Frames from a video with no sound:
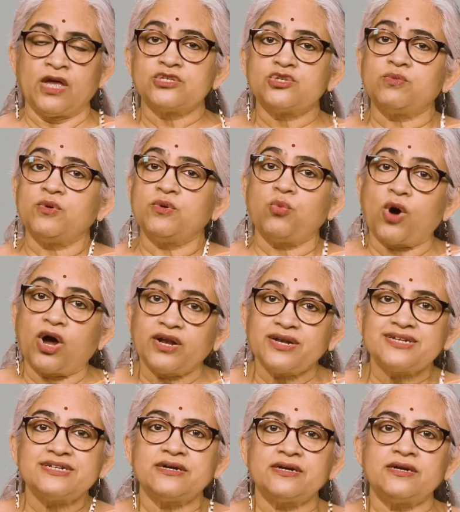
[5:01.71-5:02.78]
So, we
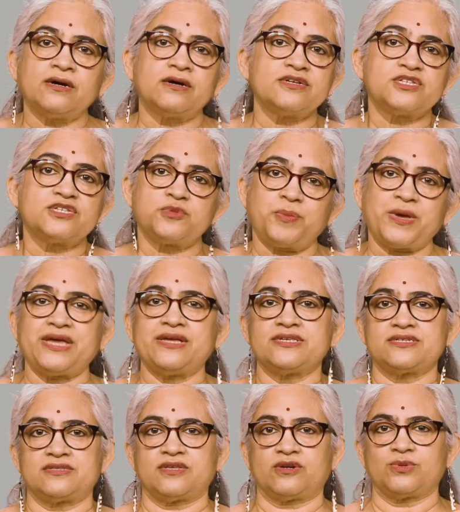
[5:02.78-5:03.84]
wanted a
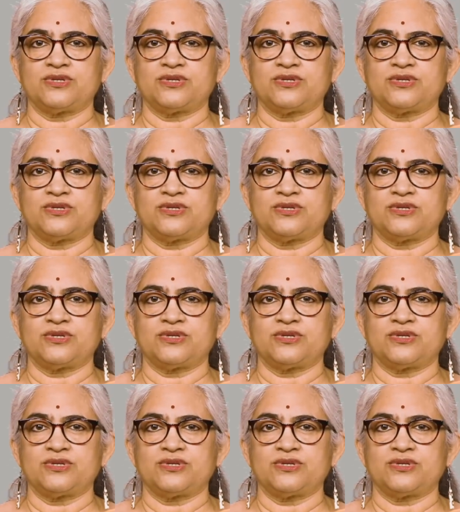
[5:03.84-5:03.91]
space that